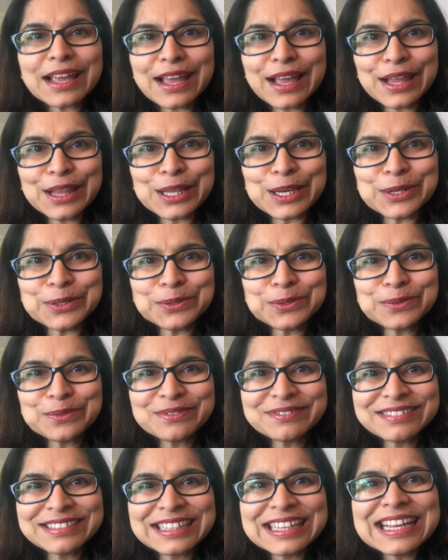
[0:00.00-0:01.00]
Hello,
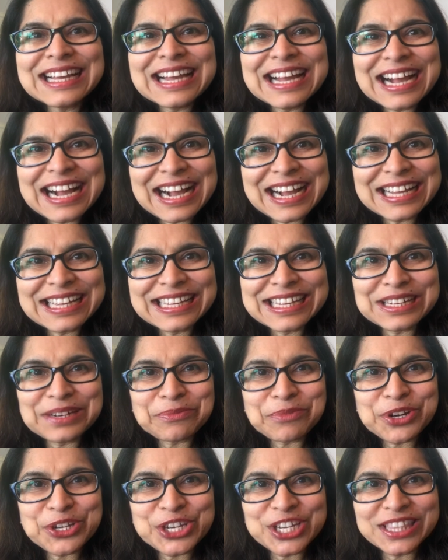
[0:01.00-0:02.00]
I am
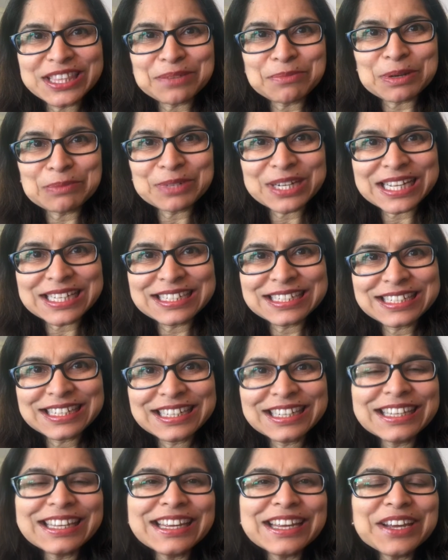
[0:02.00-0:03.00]
Rajitha
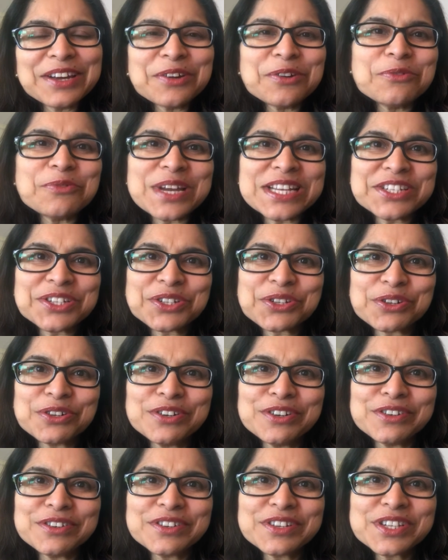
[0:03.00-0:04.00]
Bommakanti, registered
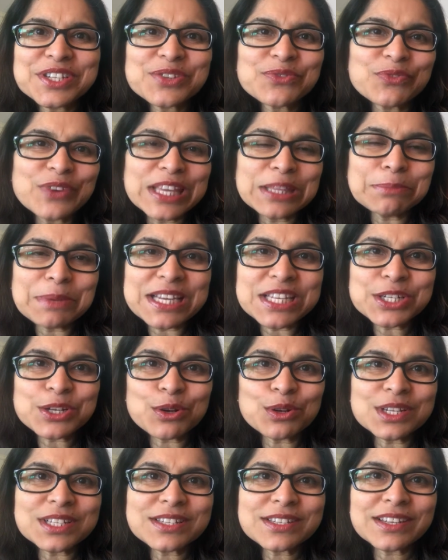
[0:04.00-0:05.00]
nurse, faith-based
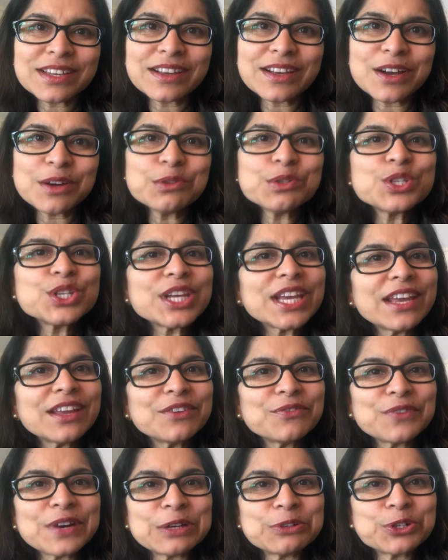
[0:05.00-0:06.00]
holistic coach,
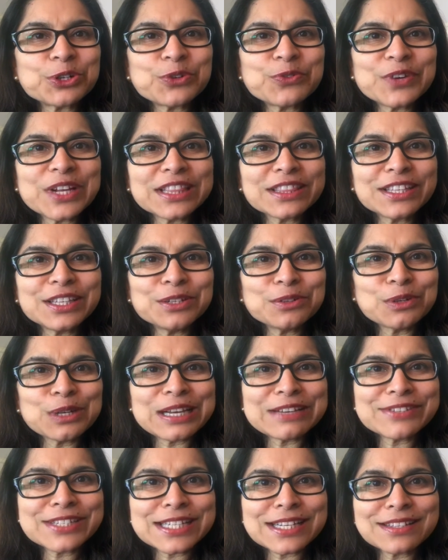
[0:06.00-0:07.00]
and founder of Healthy You
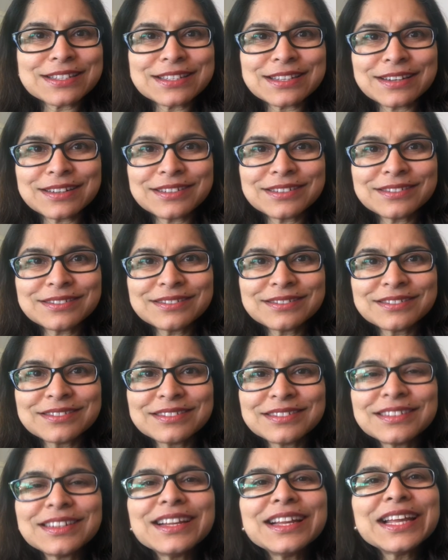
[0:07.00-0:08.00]
Lifestyle Center.
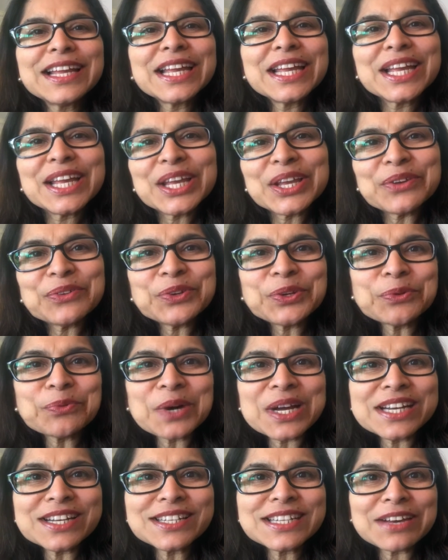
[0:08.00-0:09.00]
If you
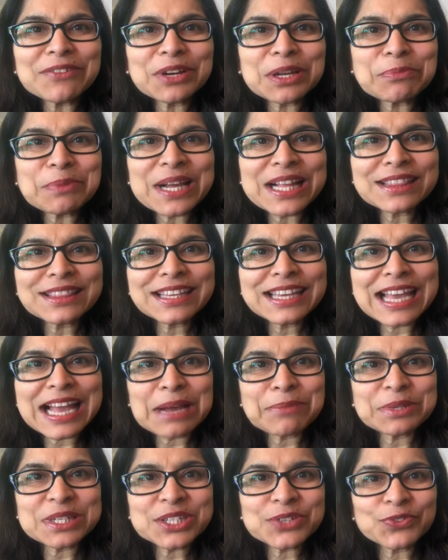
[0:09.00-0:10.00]
want to develop healthy
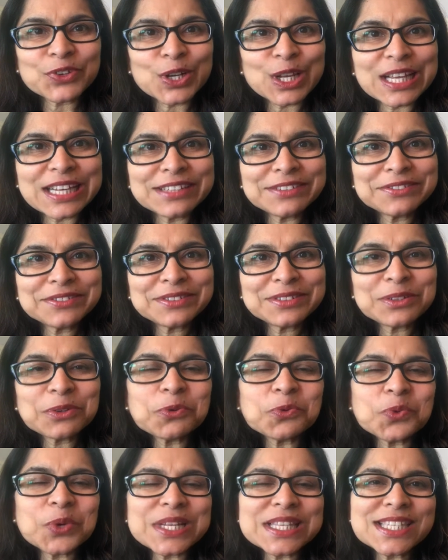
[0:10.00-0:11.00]
habits for life,
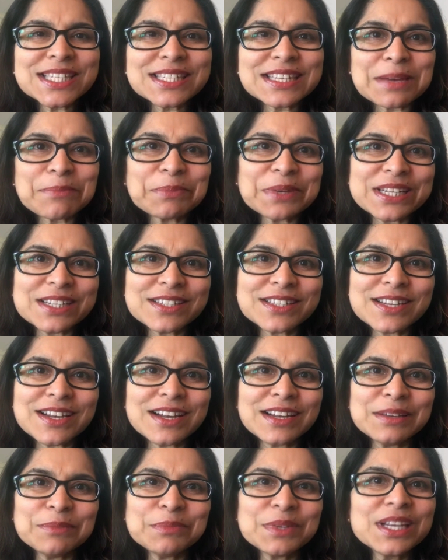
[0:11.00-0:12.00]
one step at a
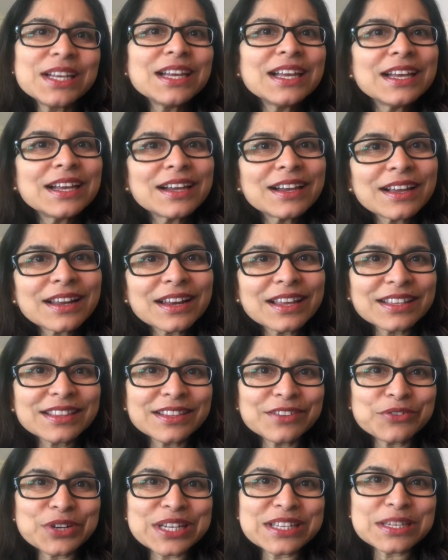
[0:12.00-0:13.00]
time, click
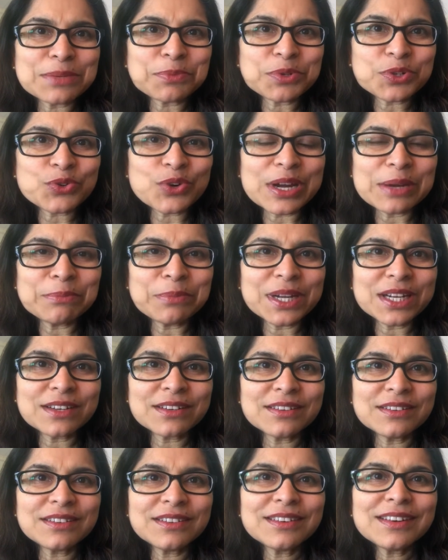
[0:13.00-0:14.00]
the red subscribe
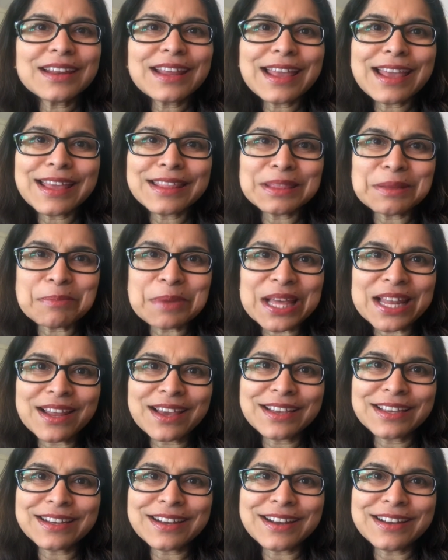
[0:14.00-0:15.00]
button and the bell
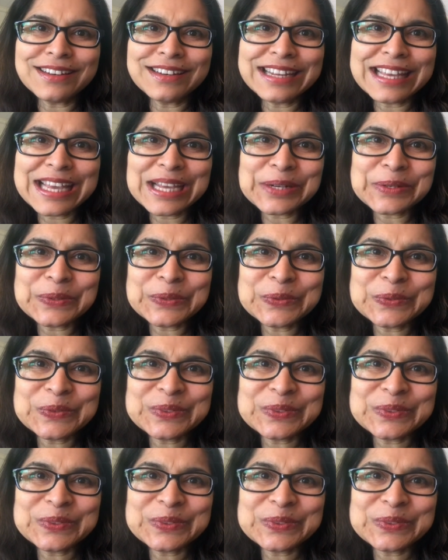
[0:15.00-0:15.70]
icon now.